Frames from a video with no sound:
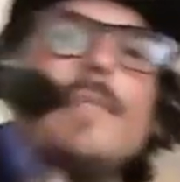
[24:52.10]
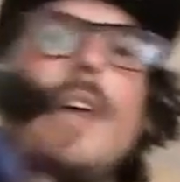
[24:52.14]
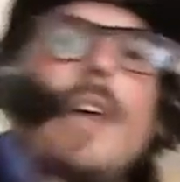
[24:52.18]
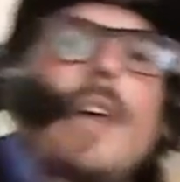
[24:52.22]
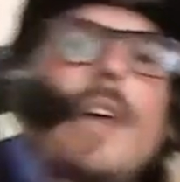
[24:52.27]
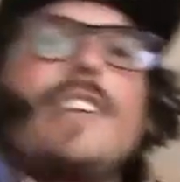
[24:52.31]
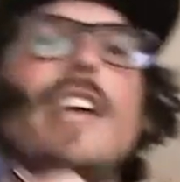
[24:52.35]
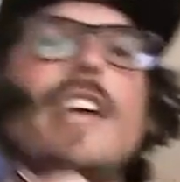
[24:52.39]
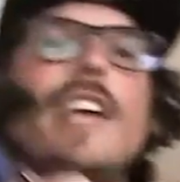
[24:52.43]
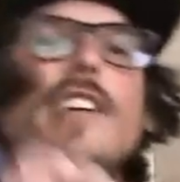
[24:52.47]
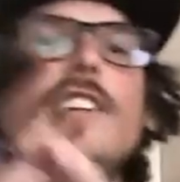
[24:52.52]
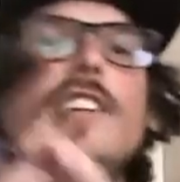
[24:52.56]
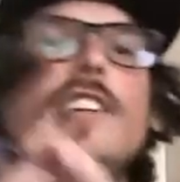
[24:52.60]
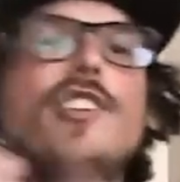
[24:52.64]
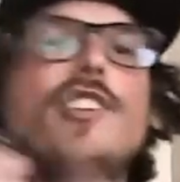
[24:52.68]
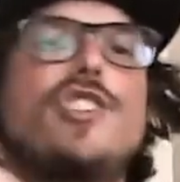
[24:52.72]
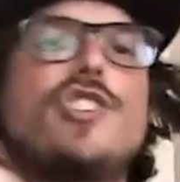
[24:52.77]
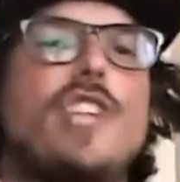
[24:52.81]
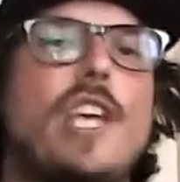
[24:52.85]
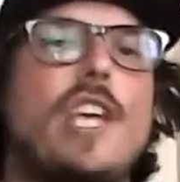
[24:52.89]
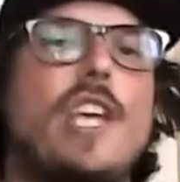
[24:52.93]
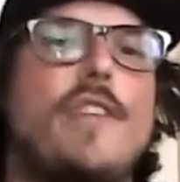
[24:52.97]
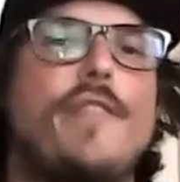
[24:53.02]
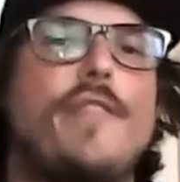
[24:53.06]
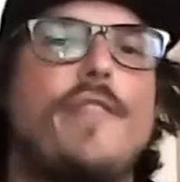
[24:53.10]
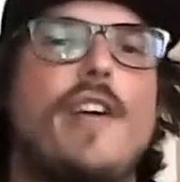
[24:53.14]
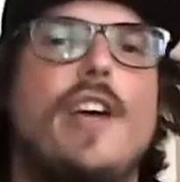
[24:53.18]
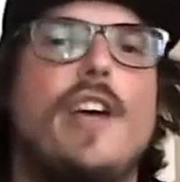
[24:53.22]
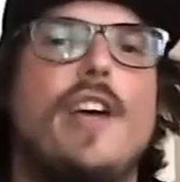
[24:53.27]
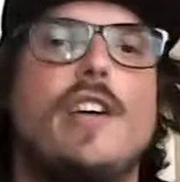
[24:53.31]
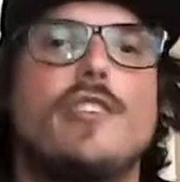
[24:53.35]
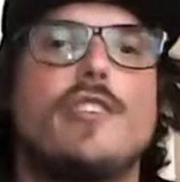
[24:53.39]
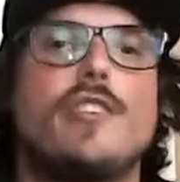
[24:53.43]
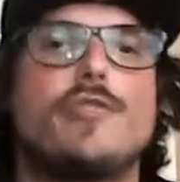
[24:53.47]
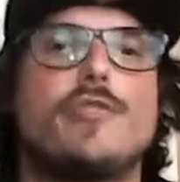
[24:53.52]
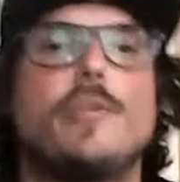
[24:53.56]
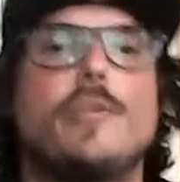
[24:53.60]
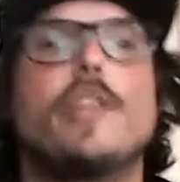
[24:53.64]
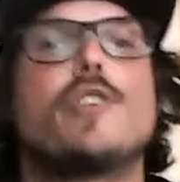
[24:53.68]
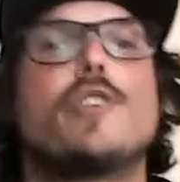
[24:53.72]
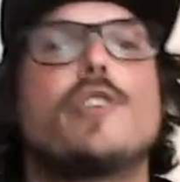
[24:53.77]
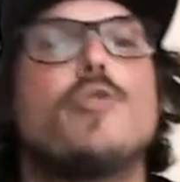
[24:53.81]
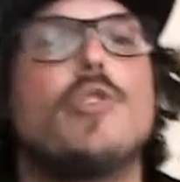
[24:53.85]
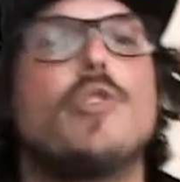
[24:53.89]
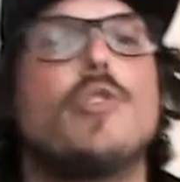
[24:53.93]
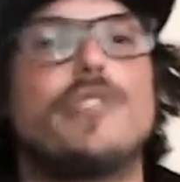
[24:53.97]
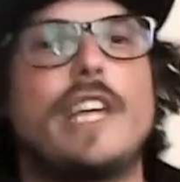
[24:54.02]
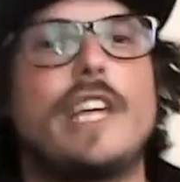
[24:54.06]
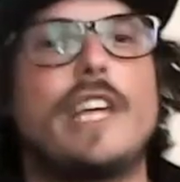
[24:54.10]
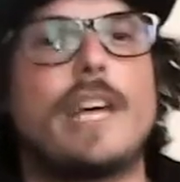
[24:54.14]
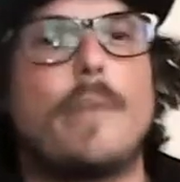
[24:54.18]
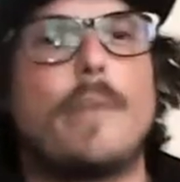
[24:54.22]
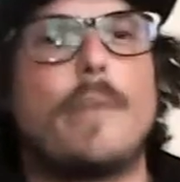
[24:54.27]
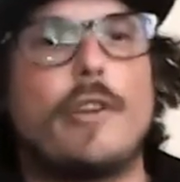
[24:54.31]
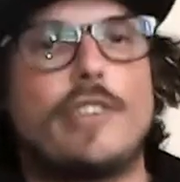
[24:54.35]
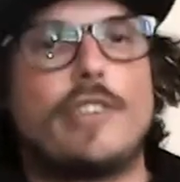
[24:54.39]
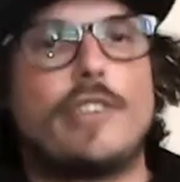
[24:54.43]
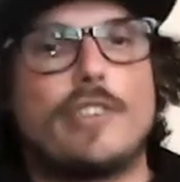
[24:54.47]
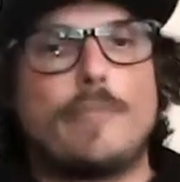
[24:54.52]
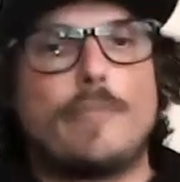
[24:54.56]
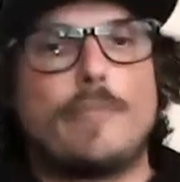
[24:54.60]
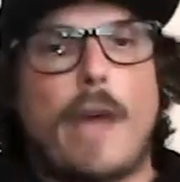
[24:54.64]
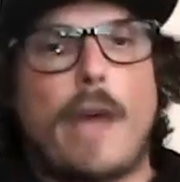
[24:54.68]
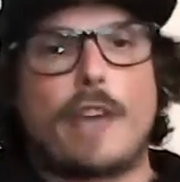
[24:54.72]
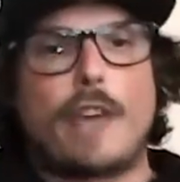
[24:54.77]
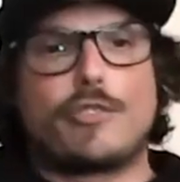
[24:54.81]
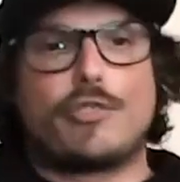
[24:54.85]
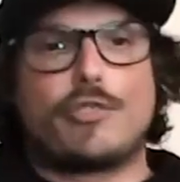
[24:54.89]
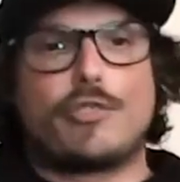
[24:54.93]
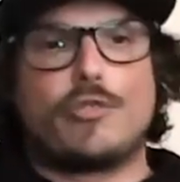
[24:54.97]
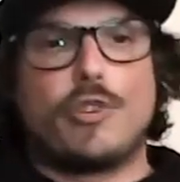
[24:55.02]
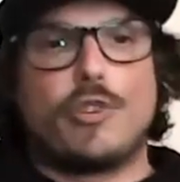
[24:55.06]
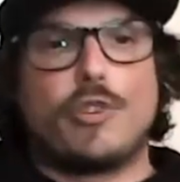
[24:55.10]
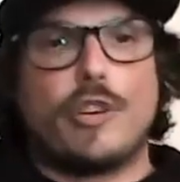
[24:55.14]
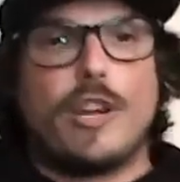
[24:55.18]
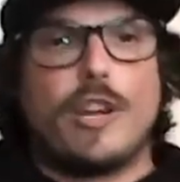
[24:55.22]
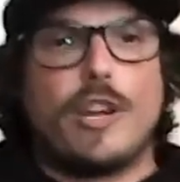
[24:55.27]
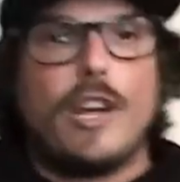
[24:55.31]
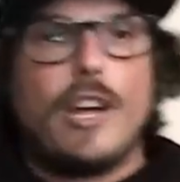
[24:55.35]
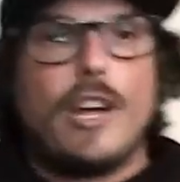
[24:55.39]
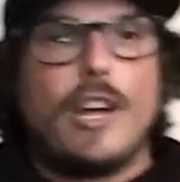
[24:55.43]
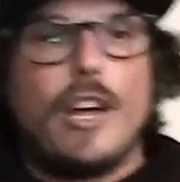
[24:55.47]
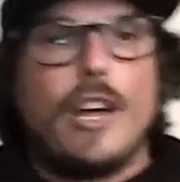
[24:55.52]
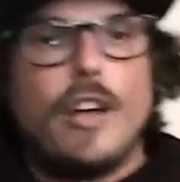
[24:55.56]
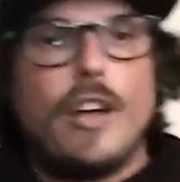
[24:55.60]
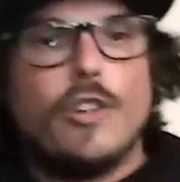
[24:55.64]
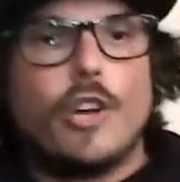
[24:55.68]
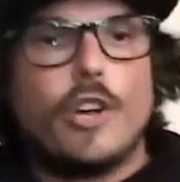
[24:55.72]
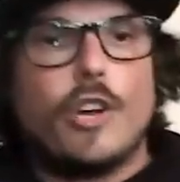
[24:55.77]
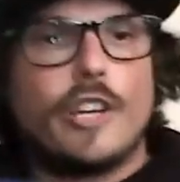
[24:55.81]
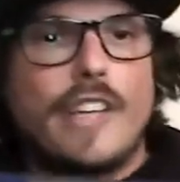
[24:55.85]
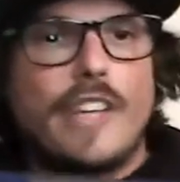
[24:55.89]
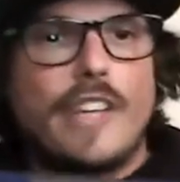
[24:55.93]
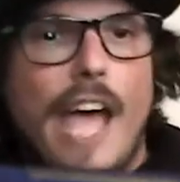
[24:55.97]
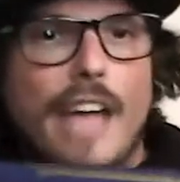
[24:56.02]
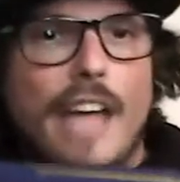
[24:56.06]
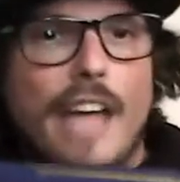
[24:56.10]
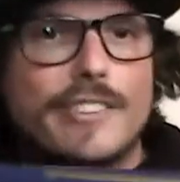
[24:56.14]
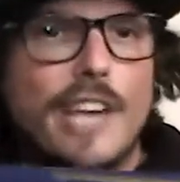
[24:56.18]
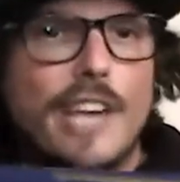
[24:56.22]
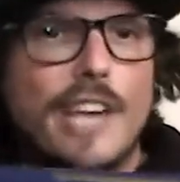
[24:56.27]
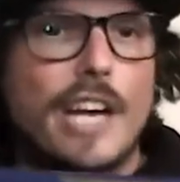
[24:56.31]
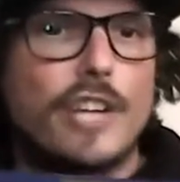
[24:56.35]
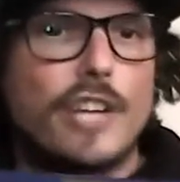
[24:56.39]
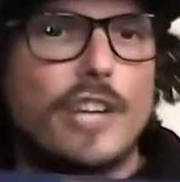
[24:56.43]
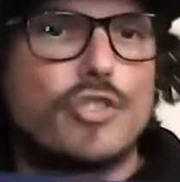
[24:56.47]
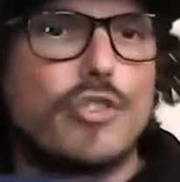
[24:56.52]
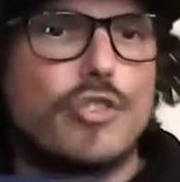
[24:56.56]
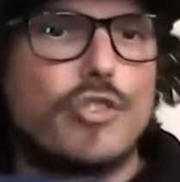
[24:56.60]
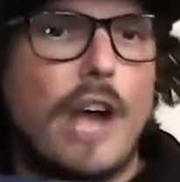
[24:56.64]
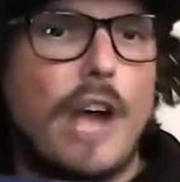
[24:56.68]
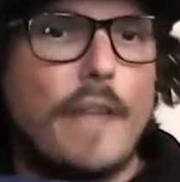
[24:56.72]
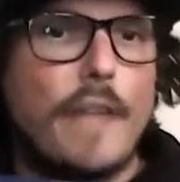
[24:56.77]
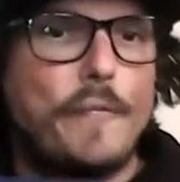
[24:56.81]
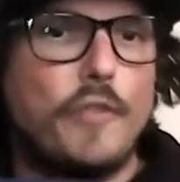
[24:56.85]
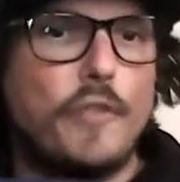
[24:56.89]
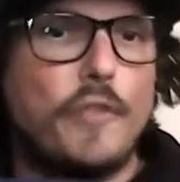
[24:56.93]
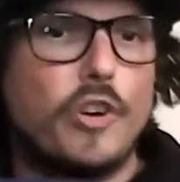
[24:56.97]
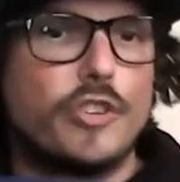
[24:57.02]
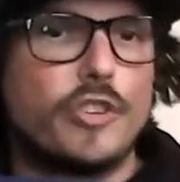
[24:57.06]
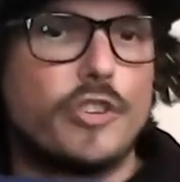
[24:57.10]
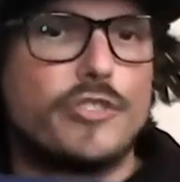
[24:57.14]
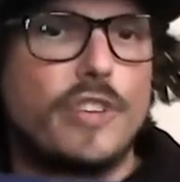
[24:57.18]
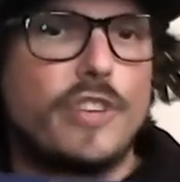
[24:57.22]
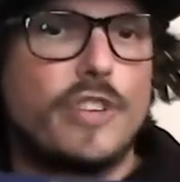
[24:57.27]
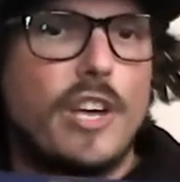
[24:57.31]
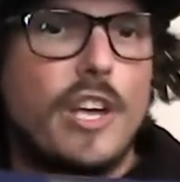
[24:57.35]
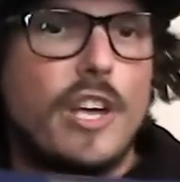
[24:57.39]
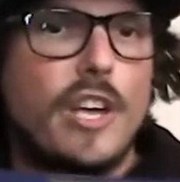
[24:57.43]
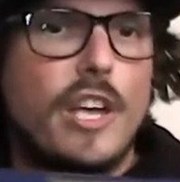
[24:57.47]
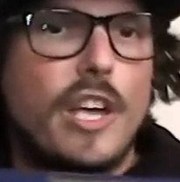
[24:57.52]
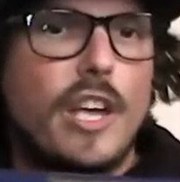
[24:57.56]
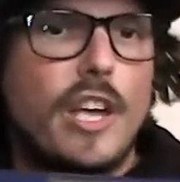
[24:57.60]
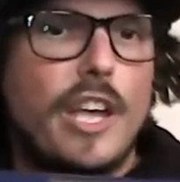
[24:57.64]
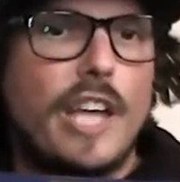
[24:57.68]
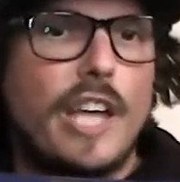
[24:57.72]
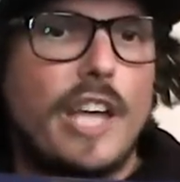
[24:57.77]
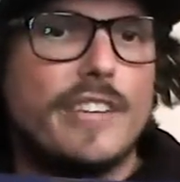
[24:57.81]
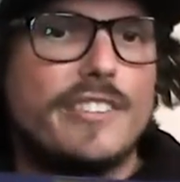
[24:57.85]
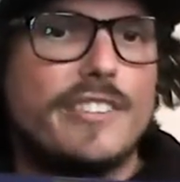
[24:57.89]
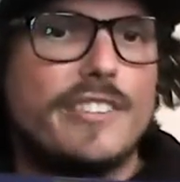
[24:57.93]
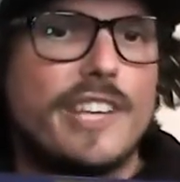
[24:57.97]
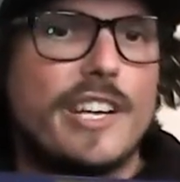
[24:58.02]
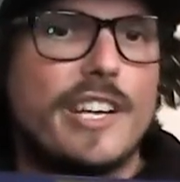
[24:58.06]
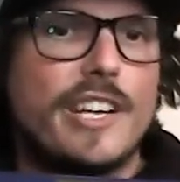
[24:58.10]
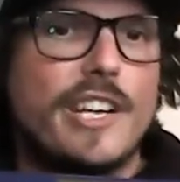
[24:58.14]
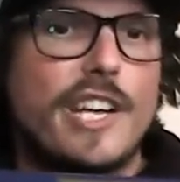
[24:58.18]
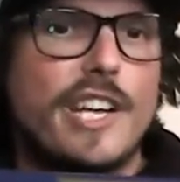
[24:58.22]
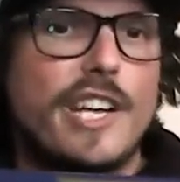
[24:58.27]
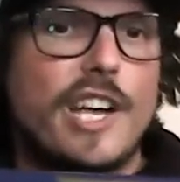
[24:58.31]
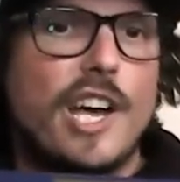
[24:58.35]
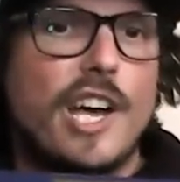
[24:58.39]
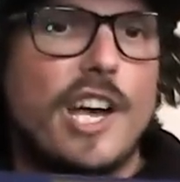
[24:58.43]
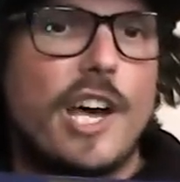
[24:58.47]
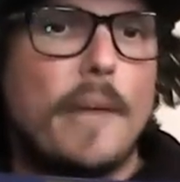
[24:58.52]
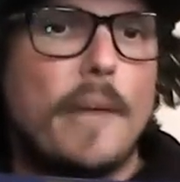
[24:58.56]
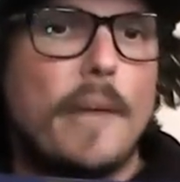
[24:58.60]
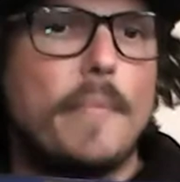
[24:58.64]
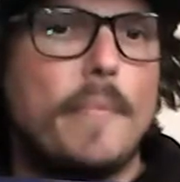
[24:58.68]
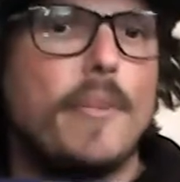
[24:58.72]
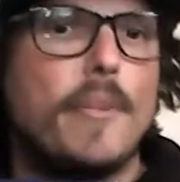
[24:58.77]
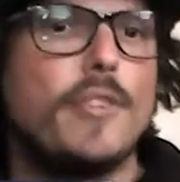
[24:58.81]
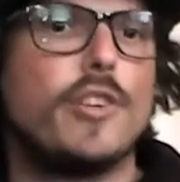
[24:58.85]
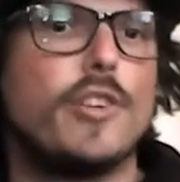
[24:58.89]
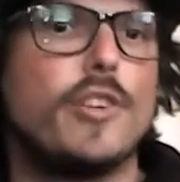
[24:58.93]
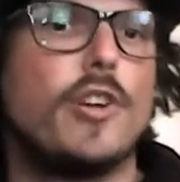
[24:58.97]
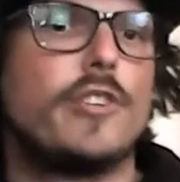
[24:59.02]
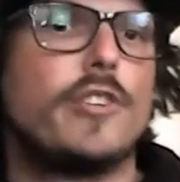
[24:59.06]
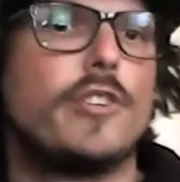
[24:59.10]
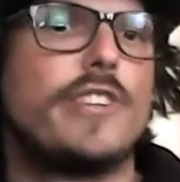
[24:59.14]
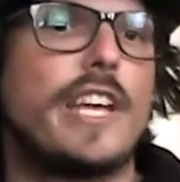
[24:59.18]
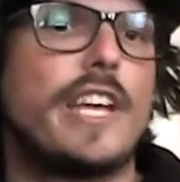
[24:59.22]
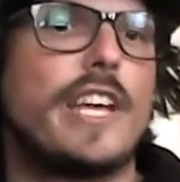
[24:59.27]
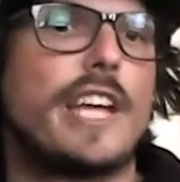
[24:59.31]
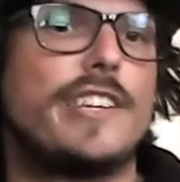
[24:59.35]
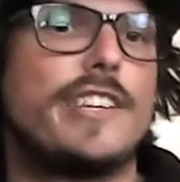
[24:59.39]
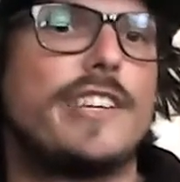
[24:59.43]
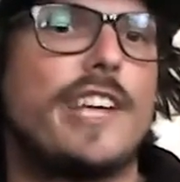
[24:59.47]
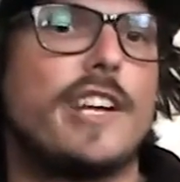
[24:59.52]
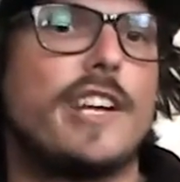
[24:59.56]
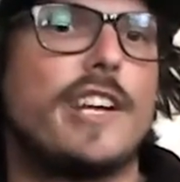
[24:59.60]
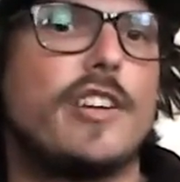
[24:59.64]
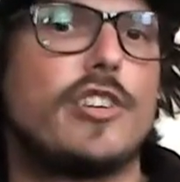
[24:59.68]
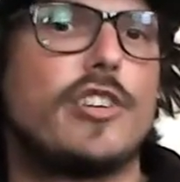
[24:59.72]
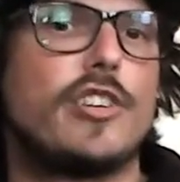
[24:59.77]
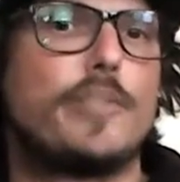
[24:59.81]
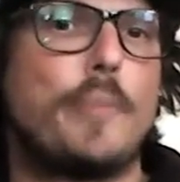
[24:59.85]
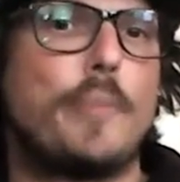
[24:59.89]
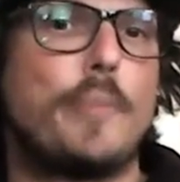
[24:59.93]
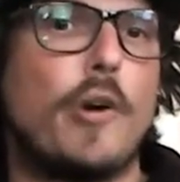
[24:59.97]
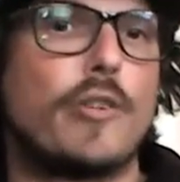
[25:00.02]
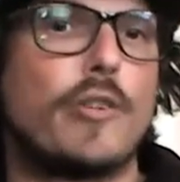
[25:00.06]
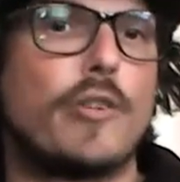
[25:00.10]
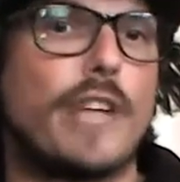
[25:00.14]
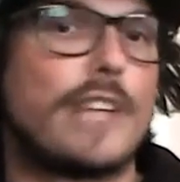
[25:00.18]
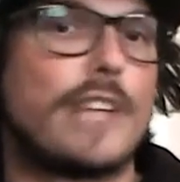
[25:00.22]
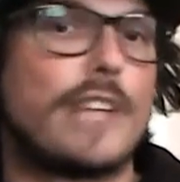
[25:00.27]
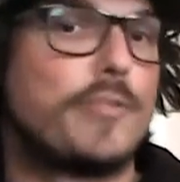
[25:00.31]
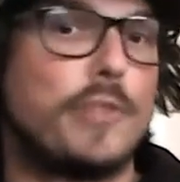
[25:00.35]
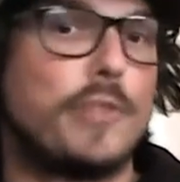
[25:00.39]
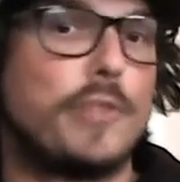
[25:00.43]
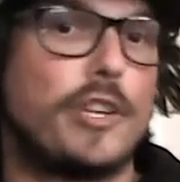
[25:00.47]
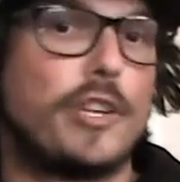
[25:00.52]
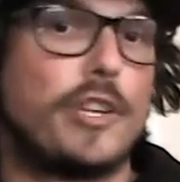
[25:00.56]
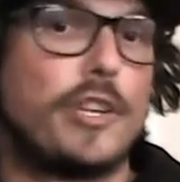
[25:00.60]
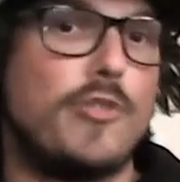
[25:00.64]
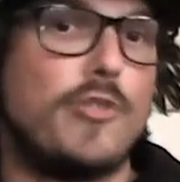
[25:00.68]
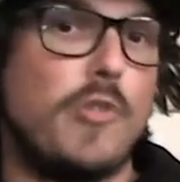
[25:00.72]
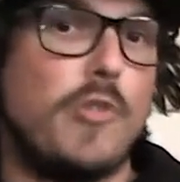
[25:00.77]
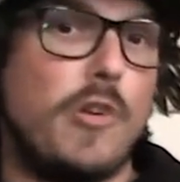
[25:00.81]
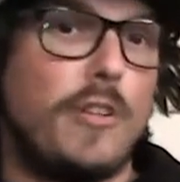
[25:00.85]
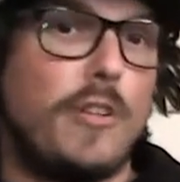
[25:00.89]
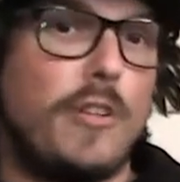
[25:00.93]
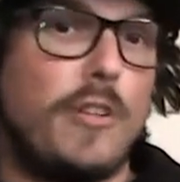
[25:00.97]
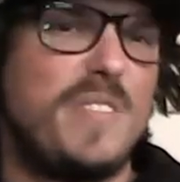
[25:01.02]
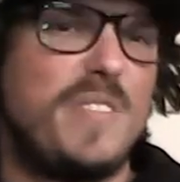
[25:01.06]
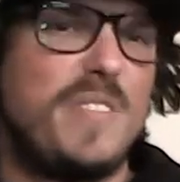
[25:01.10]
at the end of the sheath, there's a really cool thing about this Master Sword. Look at that. It's got a Triforce insignia little thing at the end of the spoke. That's really cool.